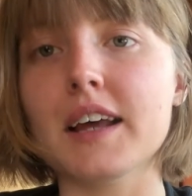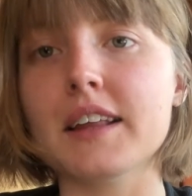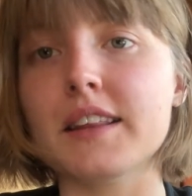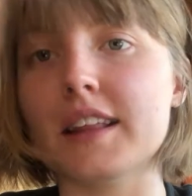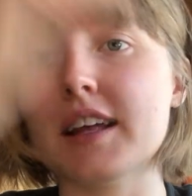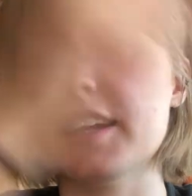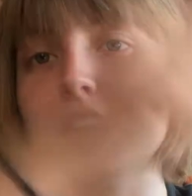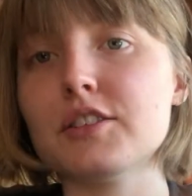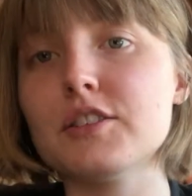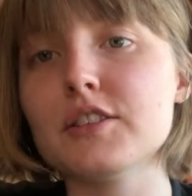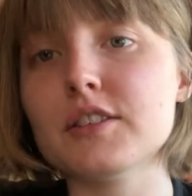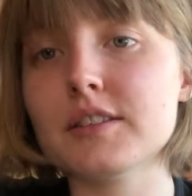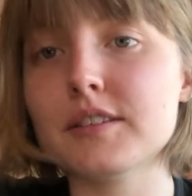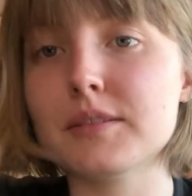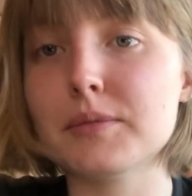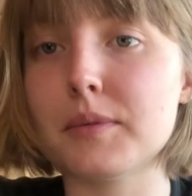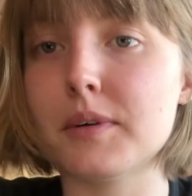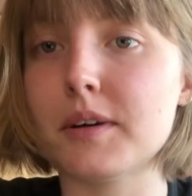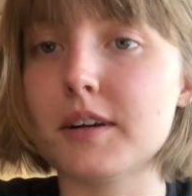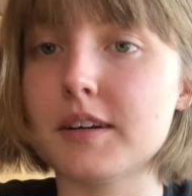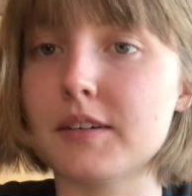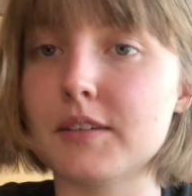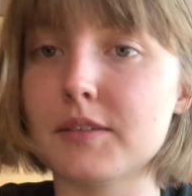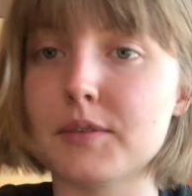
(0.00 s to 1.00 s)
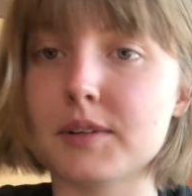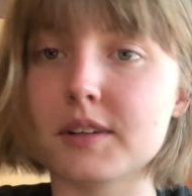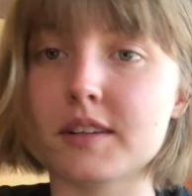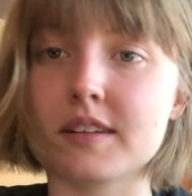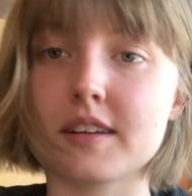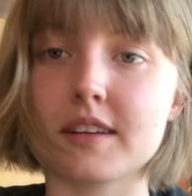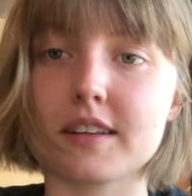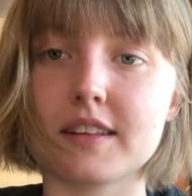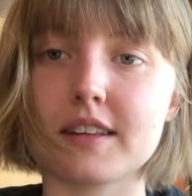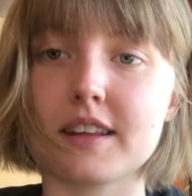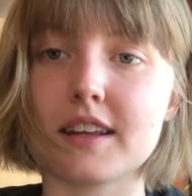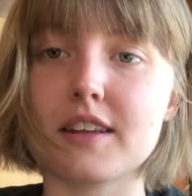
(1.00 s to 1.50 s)
that's just
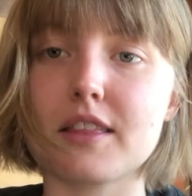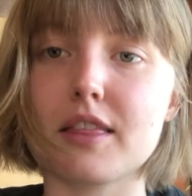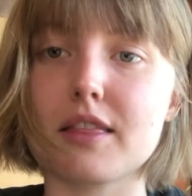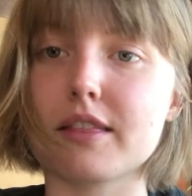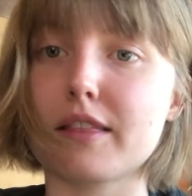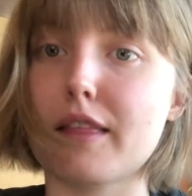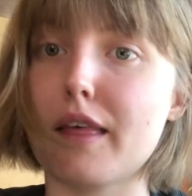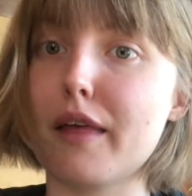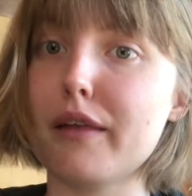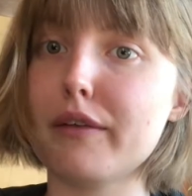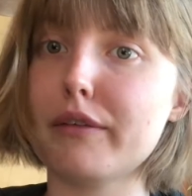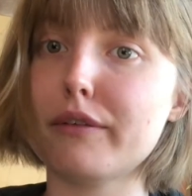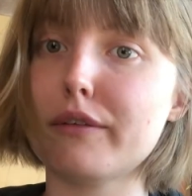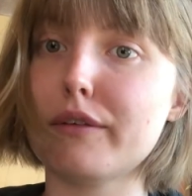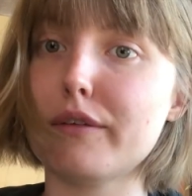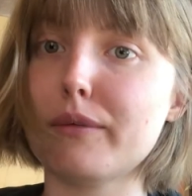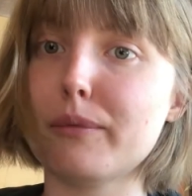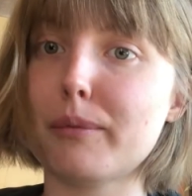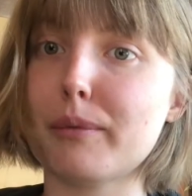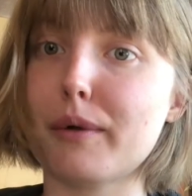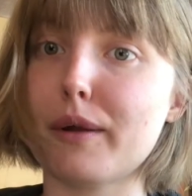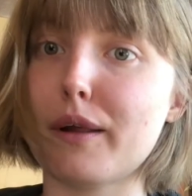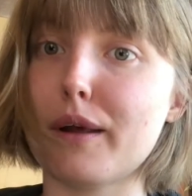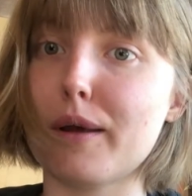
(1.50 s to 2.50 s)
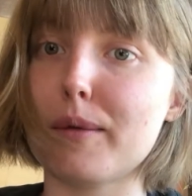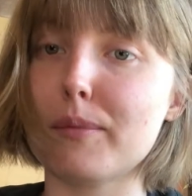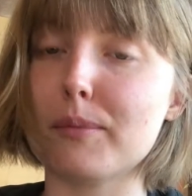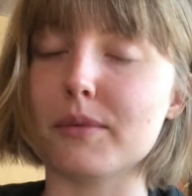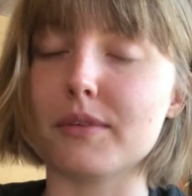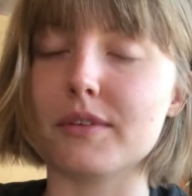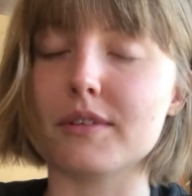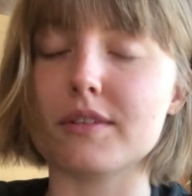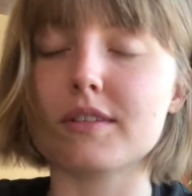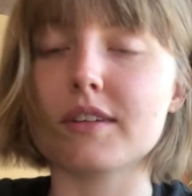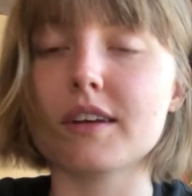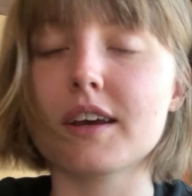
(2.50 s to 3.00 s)
what
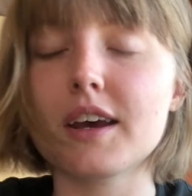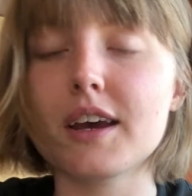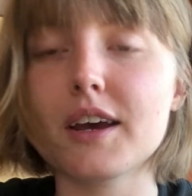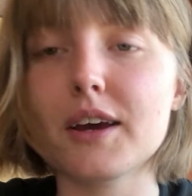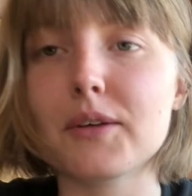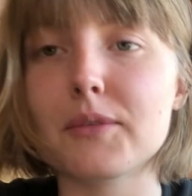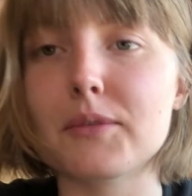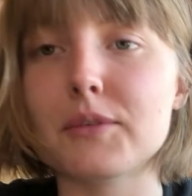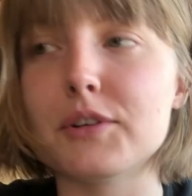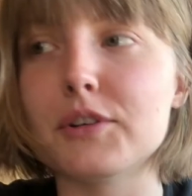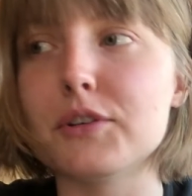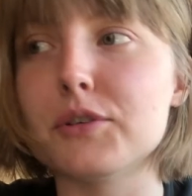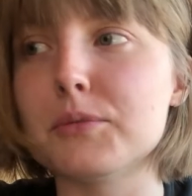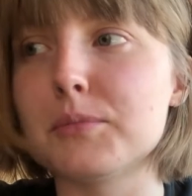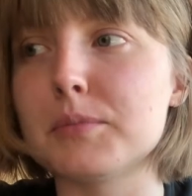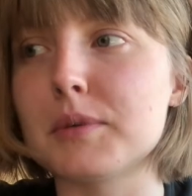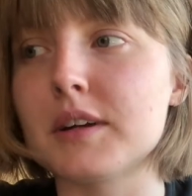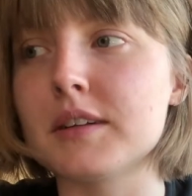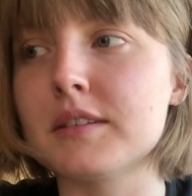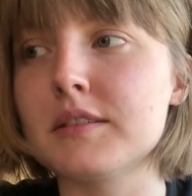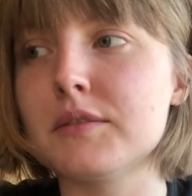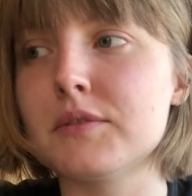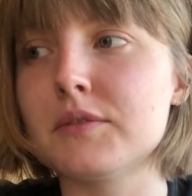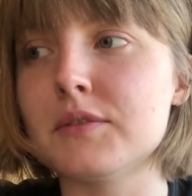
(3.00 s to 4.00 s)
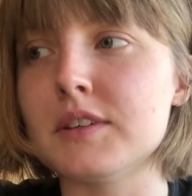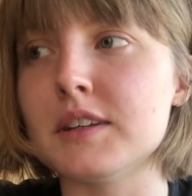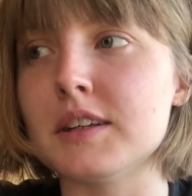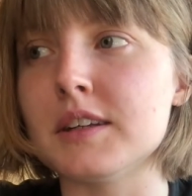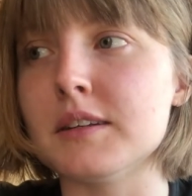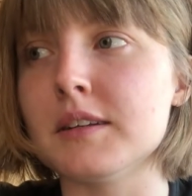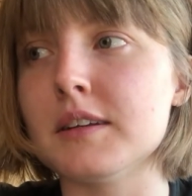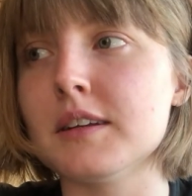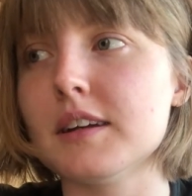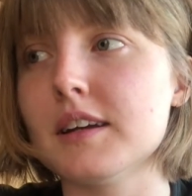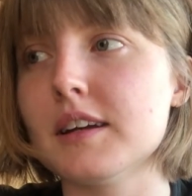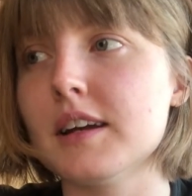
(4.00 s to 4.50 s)
happens when you
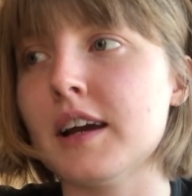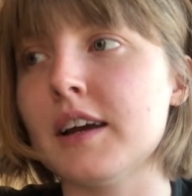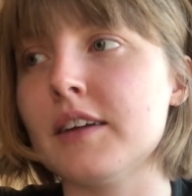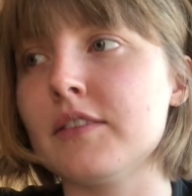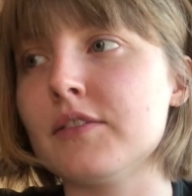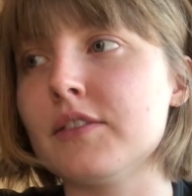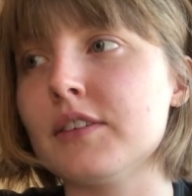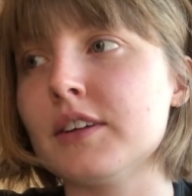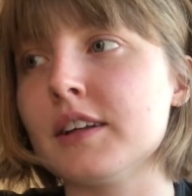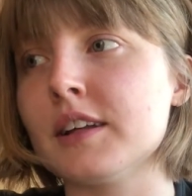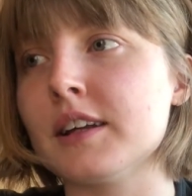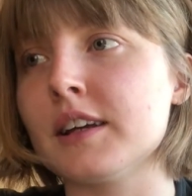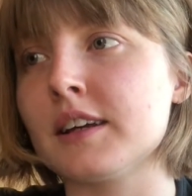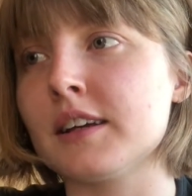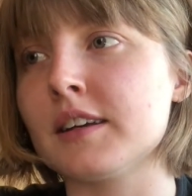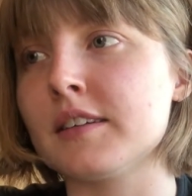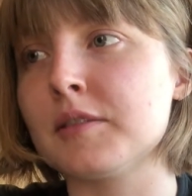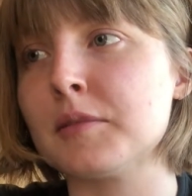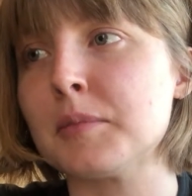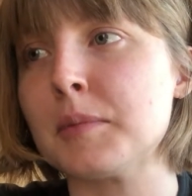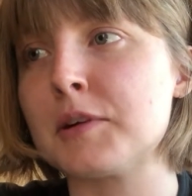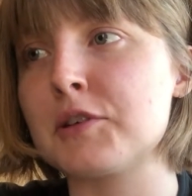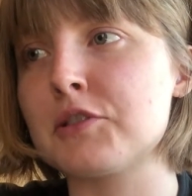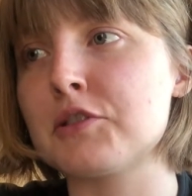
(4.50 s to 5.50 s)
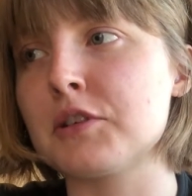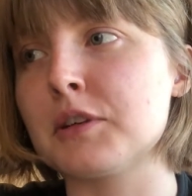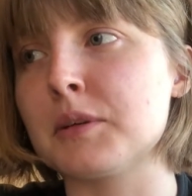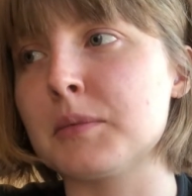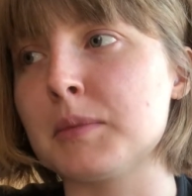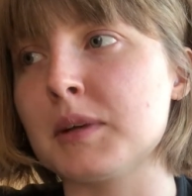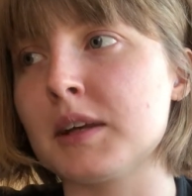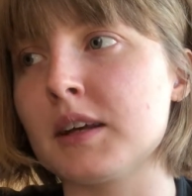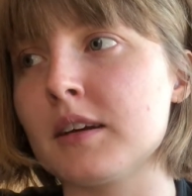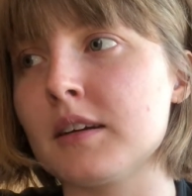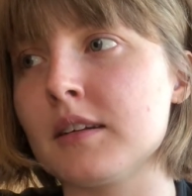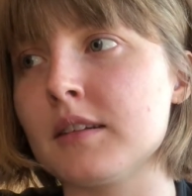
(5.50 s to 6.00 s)
breastfeed, I feel like, especially
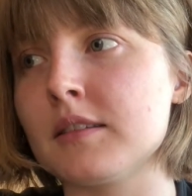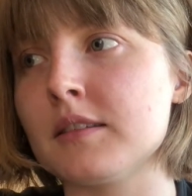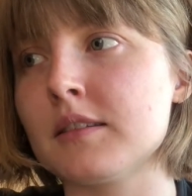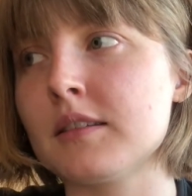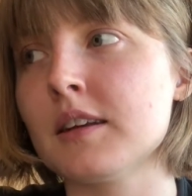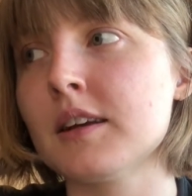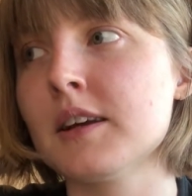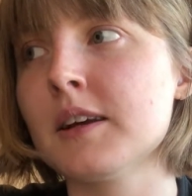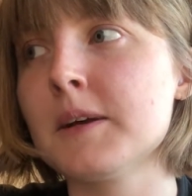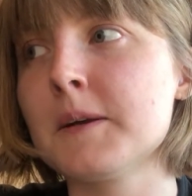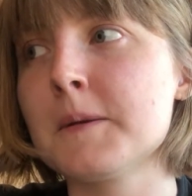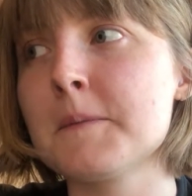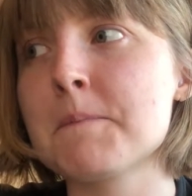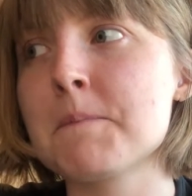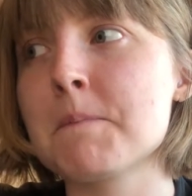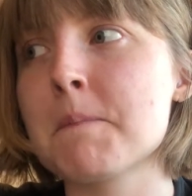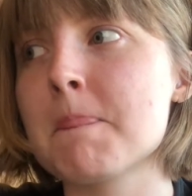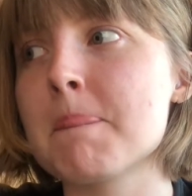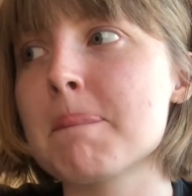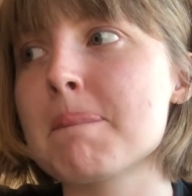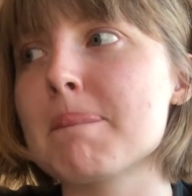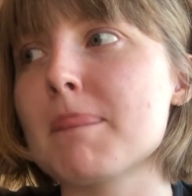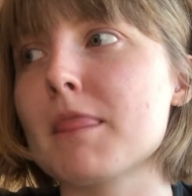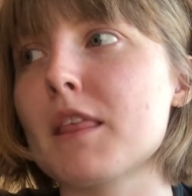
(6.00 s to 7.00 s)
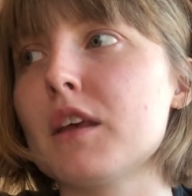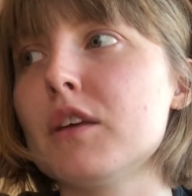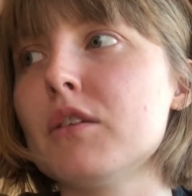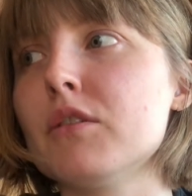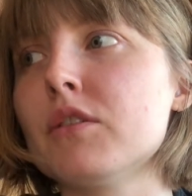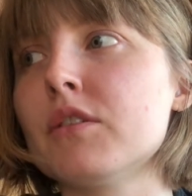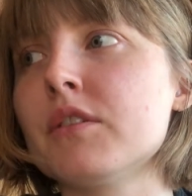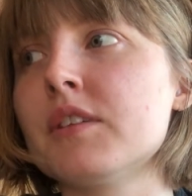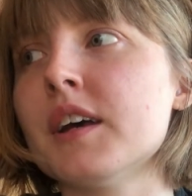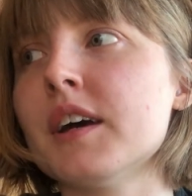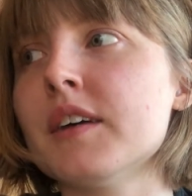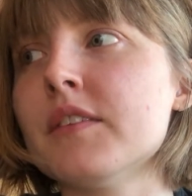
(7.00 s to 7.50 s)
because
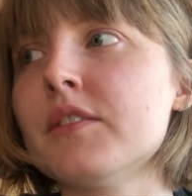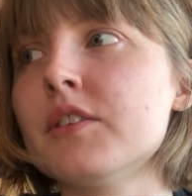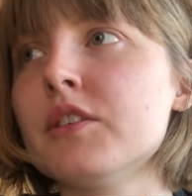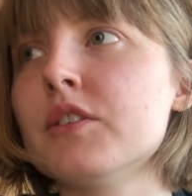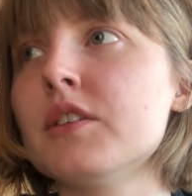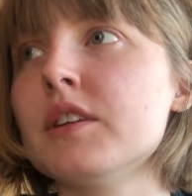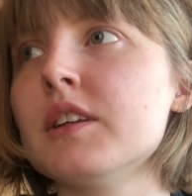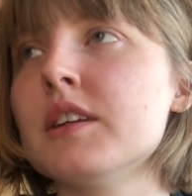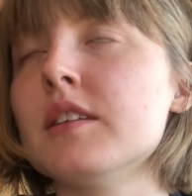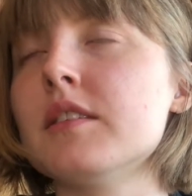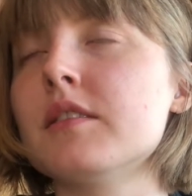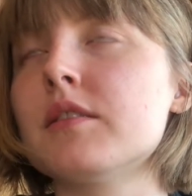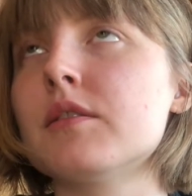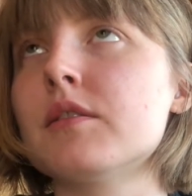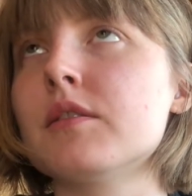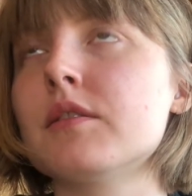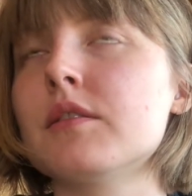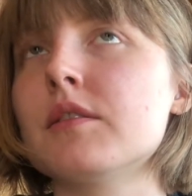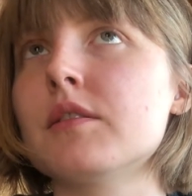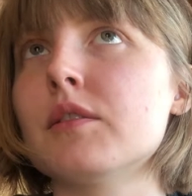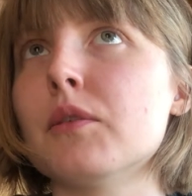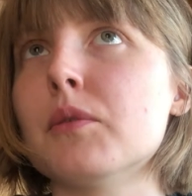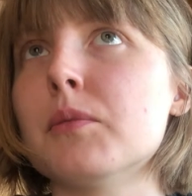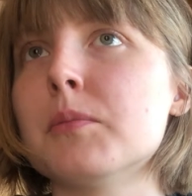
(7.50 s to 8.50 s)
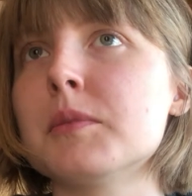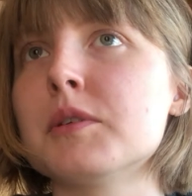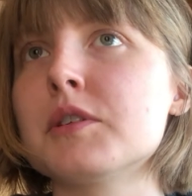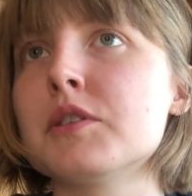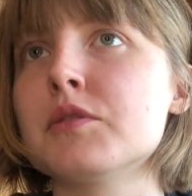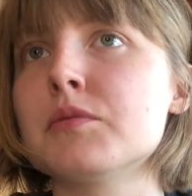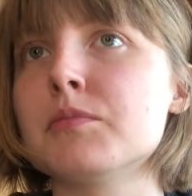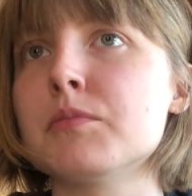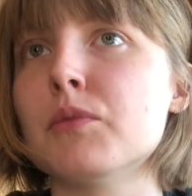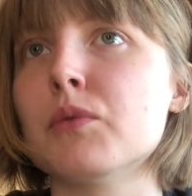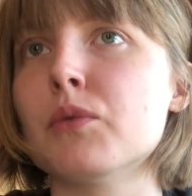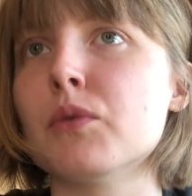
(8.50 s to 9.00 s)
you just have to eat so
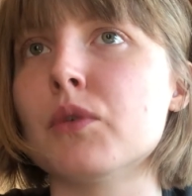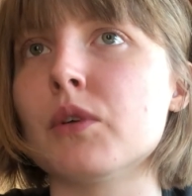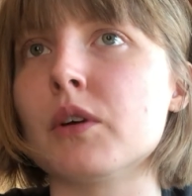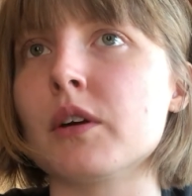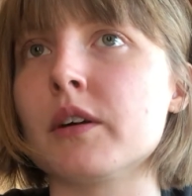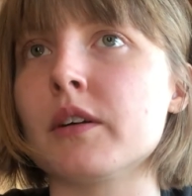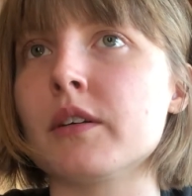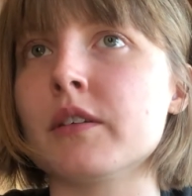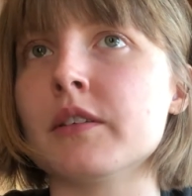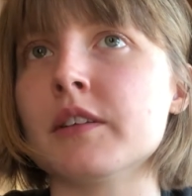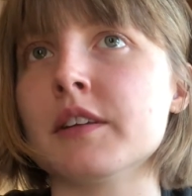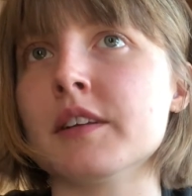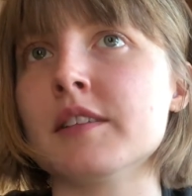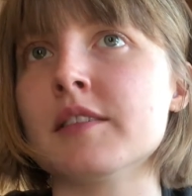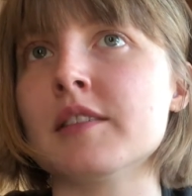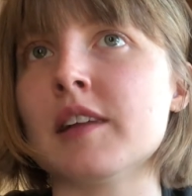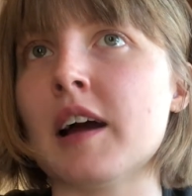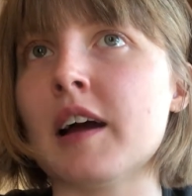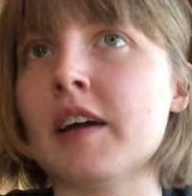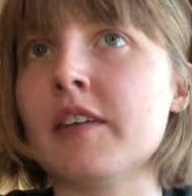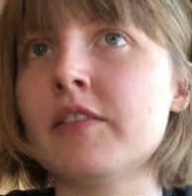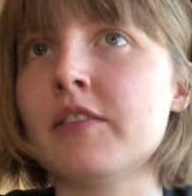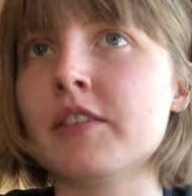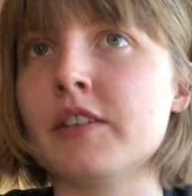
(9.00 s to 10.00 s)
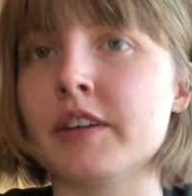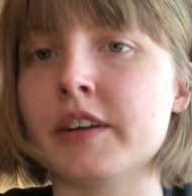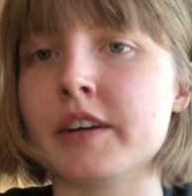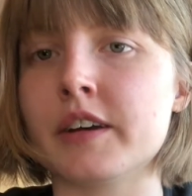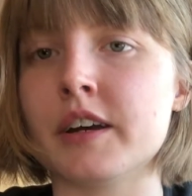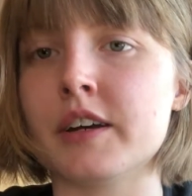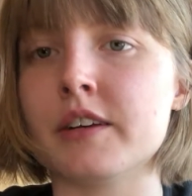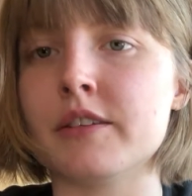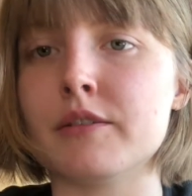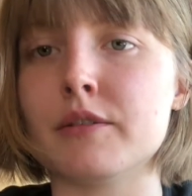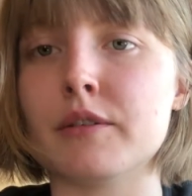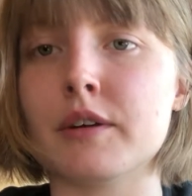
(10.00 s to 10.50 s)
much more, or at least I feel
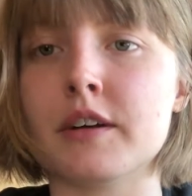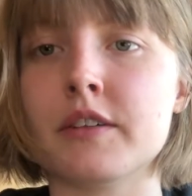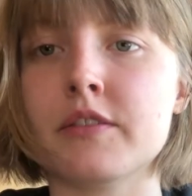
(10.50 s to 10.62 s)
like I do.